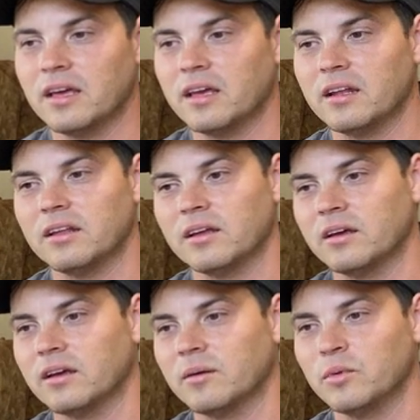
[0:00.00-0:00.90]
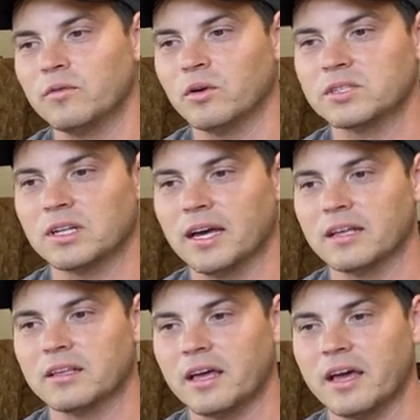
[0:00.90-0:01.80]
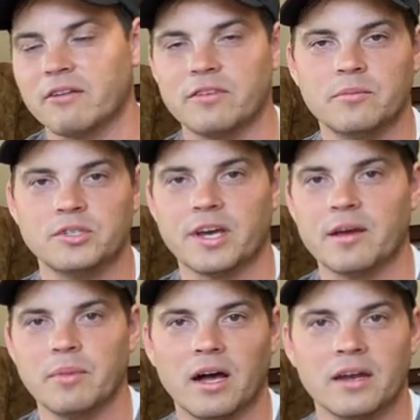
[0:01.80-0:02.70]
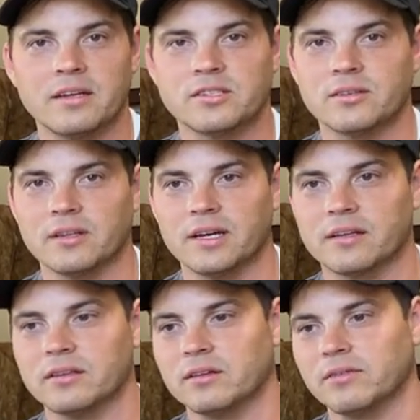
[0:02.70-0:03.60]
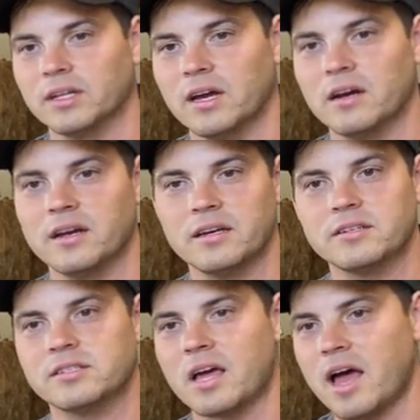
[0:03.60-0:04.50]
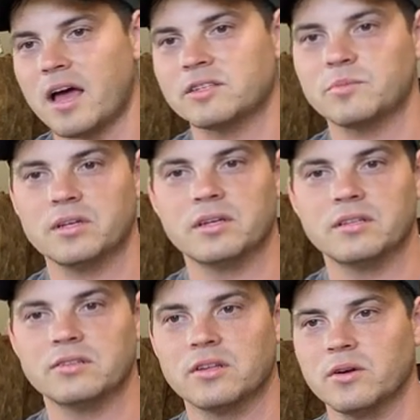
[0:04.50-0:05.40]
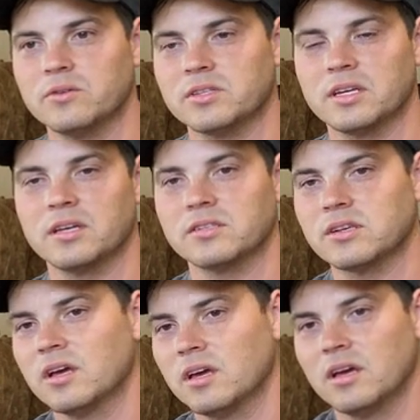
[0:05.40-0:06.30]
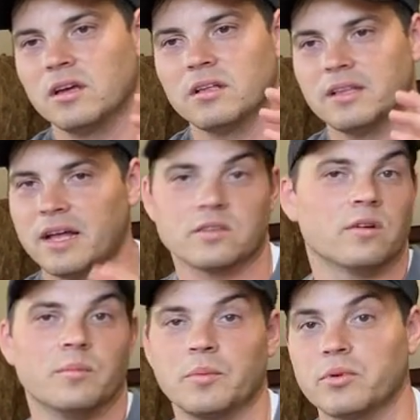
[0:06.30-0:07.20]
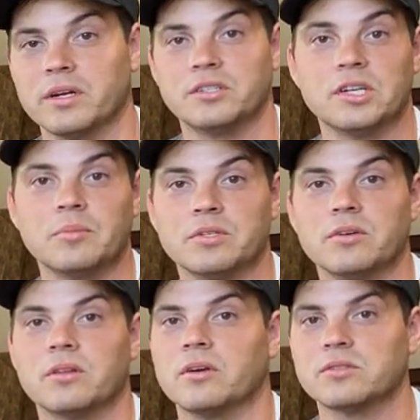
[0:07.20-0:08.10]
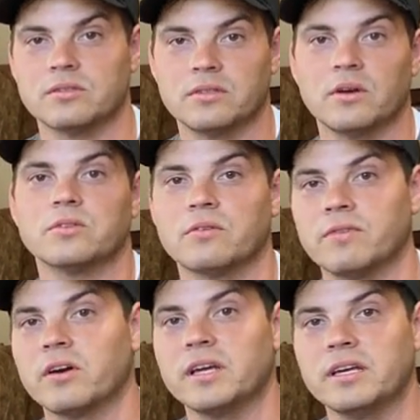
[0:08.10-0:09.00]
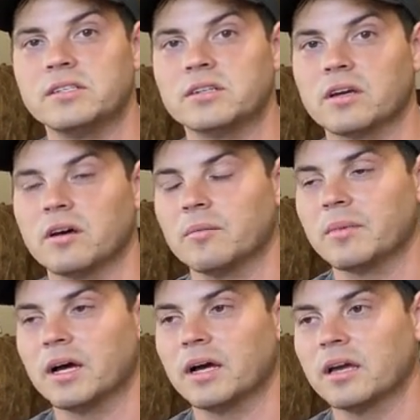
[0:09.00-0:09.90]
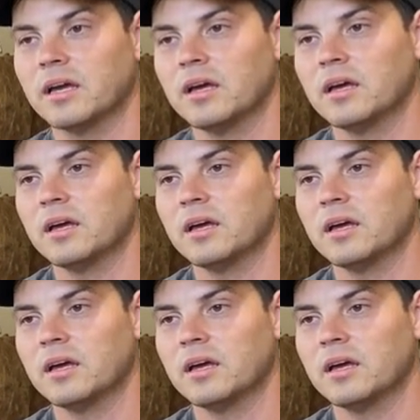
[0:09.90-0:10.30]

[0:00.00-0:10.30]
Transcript: Then move on to like the FMJ body, so like the Velares, the Aspens, those things. That's going to be pretty cheap too. Those are very easy to come by.